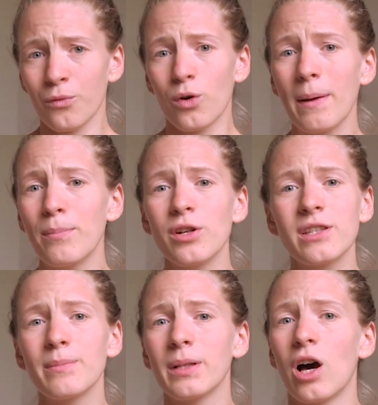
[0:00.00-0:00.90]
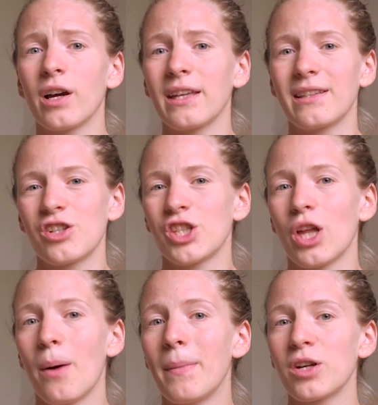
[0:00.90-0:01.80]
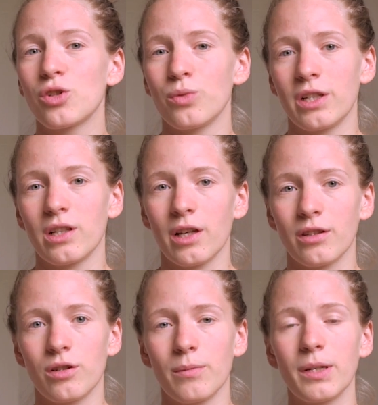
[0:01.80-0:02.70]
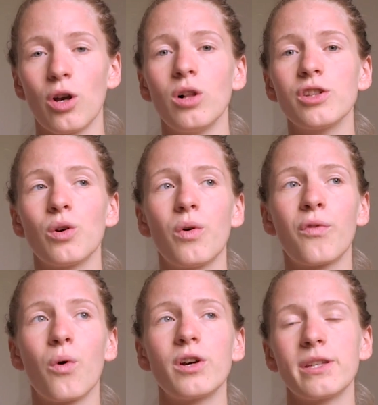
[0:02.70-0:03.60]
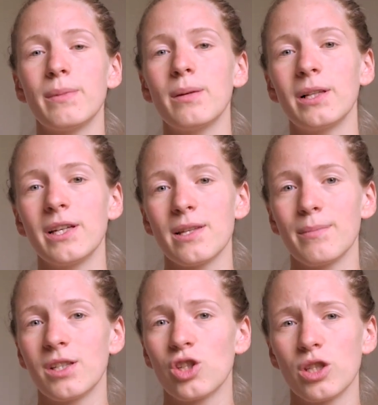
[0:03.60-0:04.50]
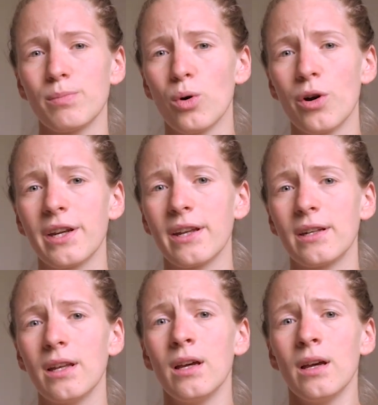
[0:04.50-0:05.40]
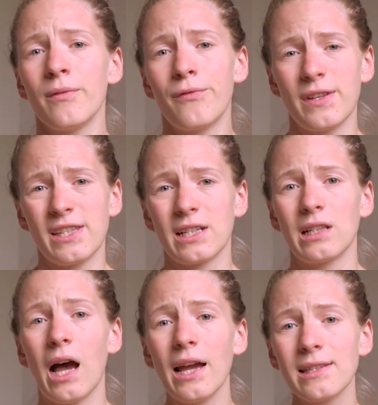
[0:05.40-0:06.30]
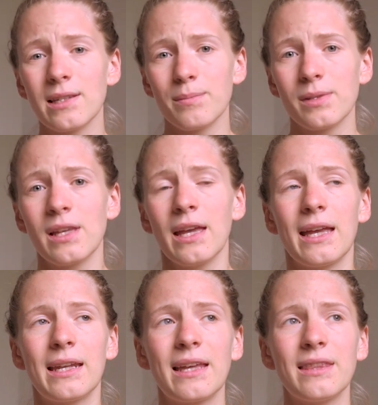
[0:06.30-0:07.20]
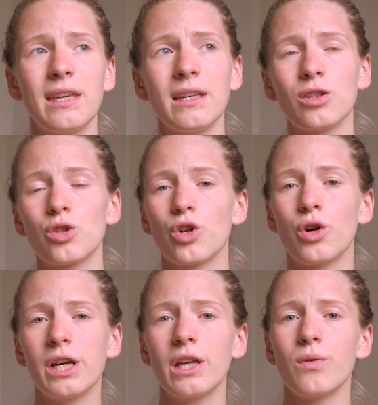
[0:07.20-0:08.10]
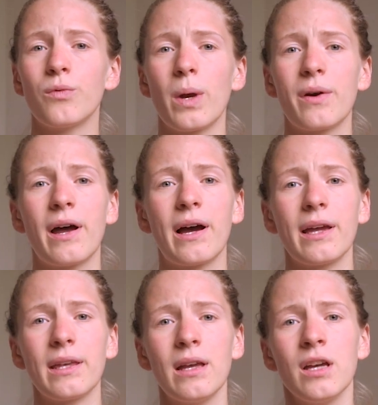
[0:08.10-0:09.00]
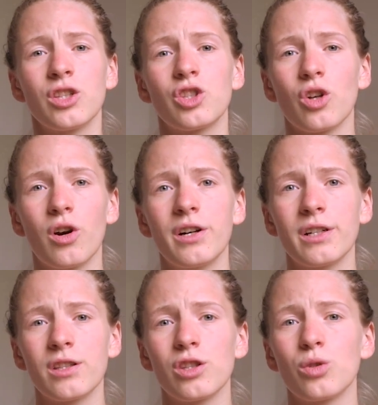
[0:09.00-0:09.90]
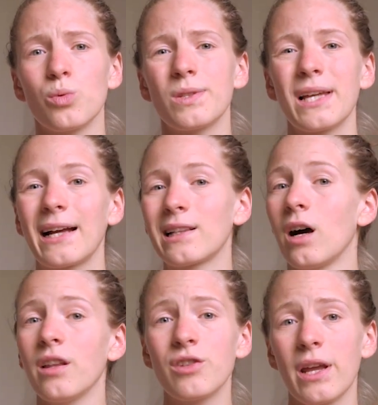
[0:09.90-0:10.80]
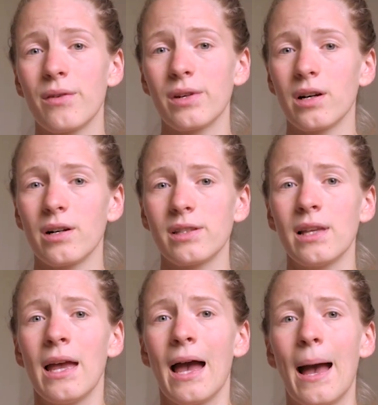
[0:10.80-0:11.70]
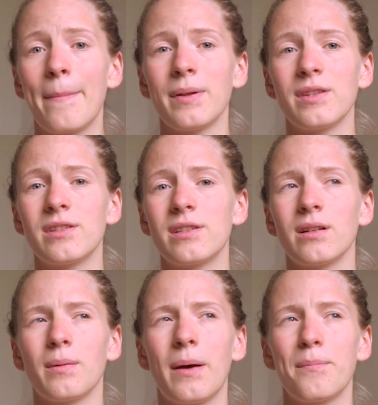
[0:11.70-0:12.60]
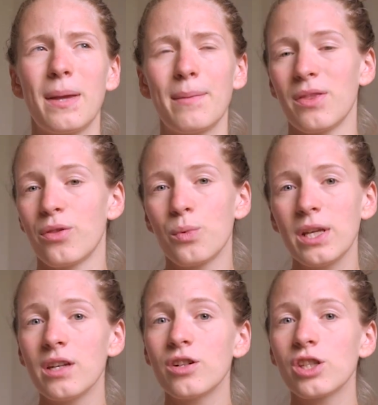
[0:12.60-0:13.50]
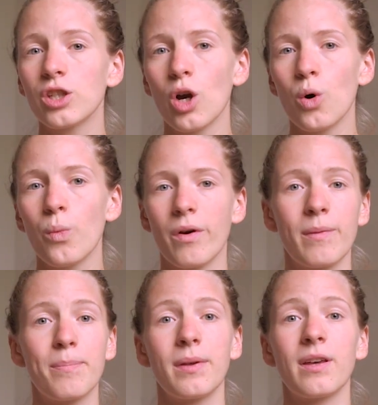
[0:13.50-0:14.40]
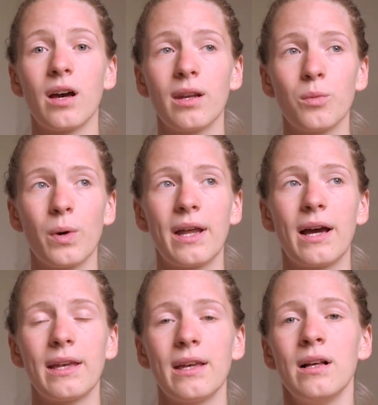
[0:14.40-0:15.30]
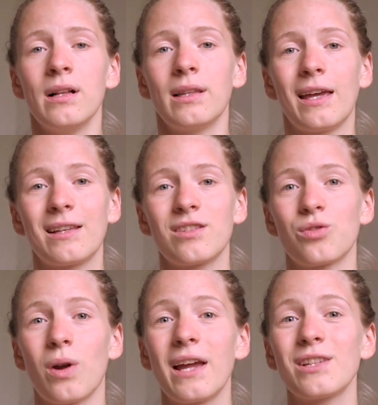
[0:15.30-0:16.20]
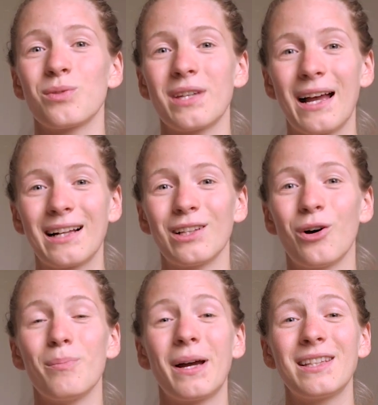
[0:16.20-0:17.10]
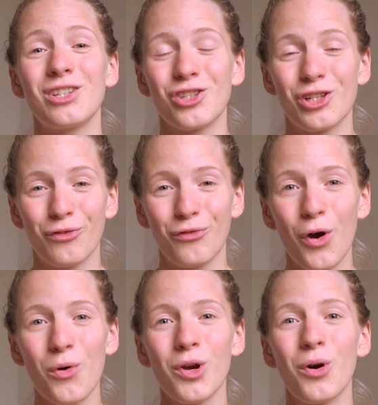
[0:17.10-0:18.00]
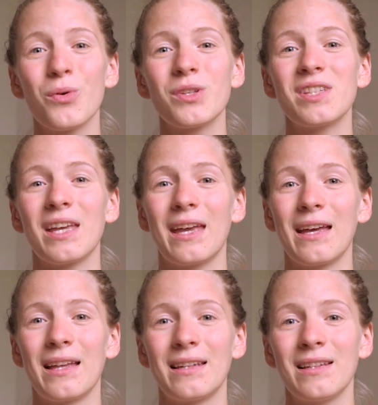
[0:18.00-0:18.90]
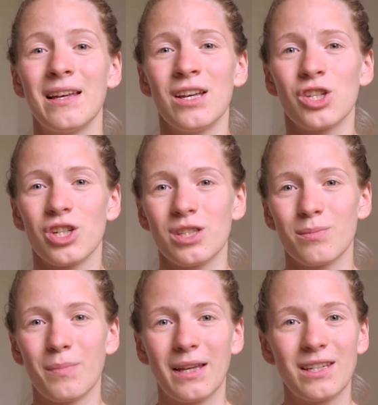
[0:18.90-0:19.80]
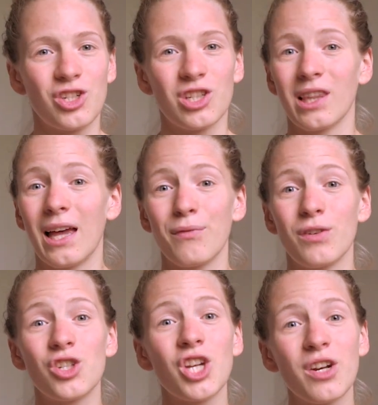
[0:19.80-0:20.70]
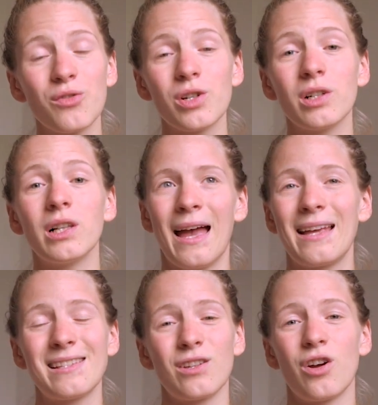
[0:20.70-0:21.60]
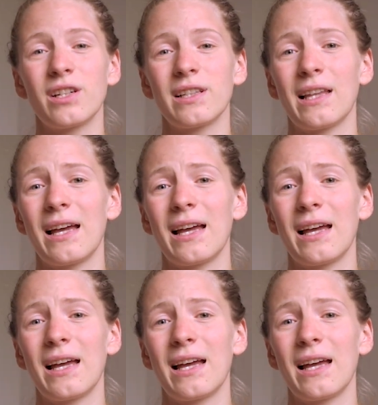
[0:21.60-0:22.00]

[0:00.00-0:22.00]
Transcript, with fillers: for my personal belonging, there's not much to declutter, but also, of course, minimalism is just more than physical items. And I think the journey of where I started to tackle other areas happened maybe three years ago, where it began when I like tried to tackle all my digital photos and just my digital life in general. I started